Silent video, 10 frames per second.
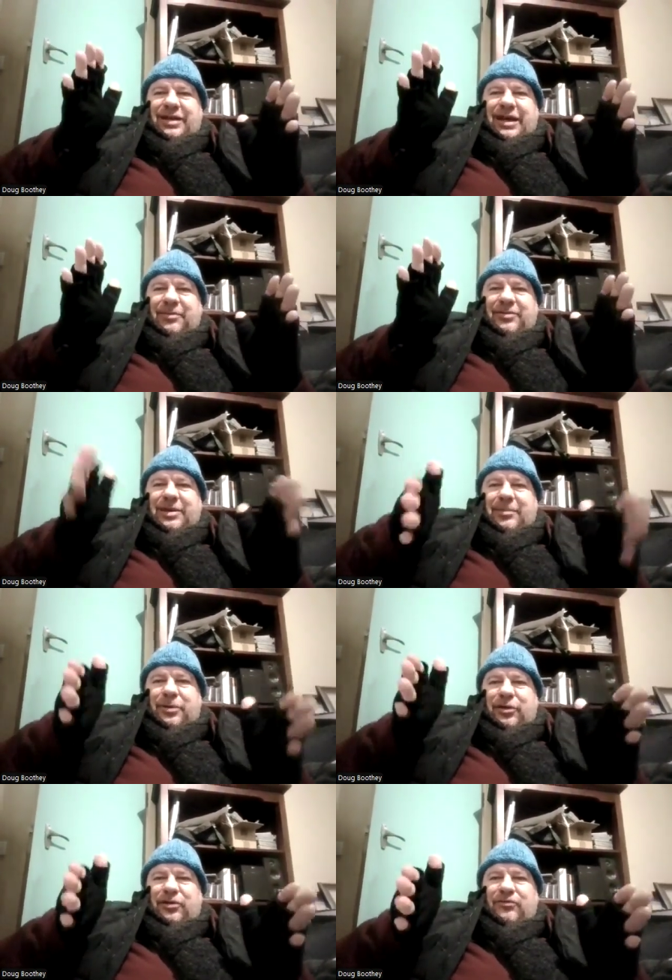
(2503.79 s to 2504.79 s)
a set
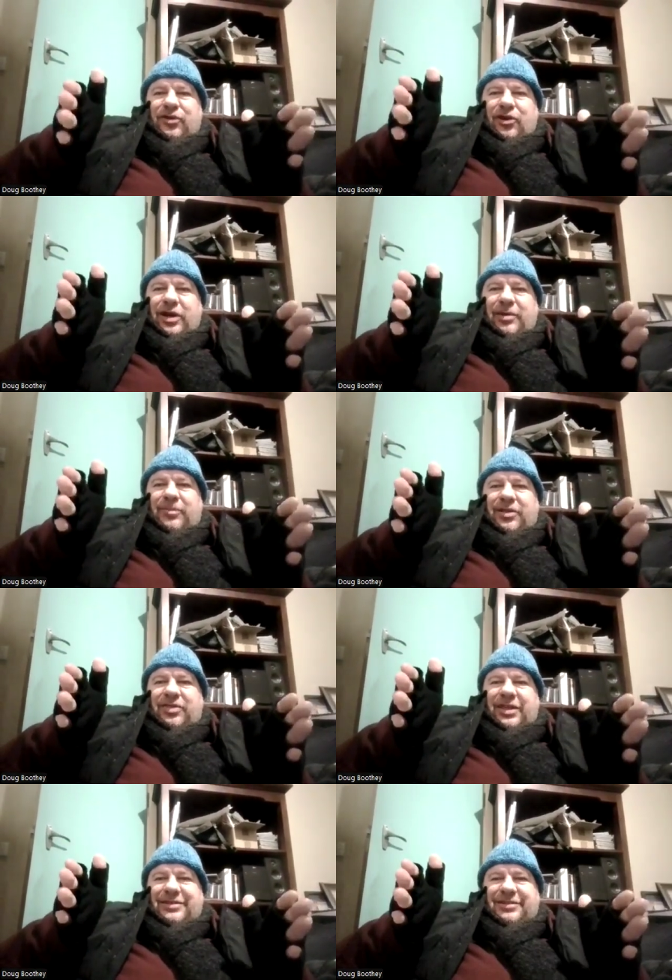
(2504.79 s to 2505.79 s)
period of time. A
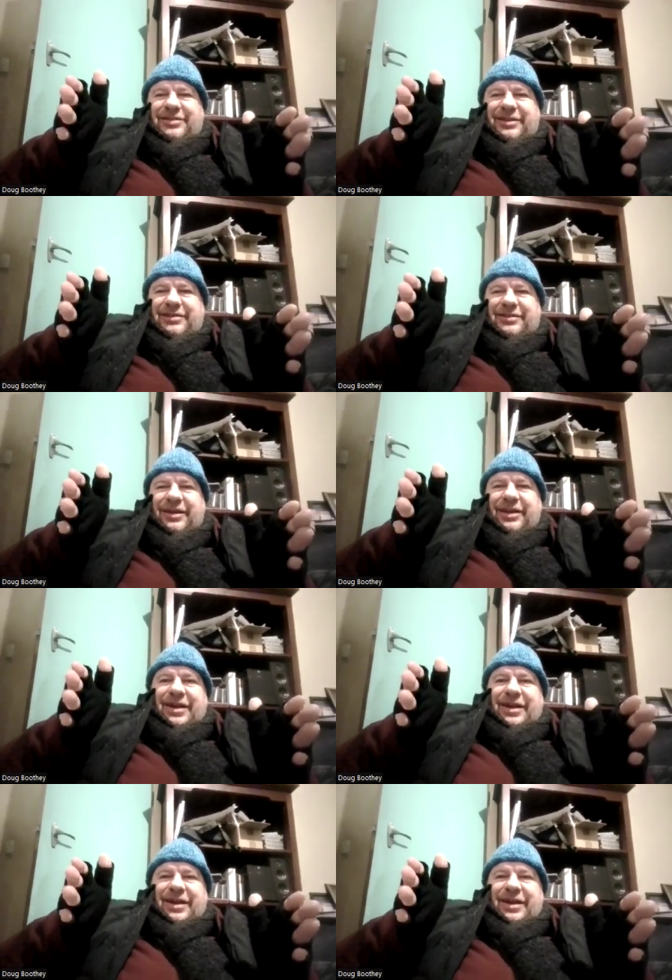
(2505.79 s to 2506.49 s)
thesis is.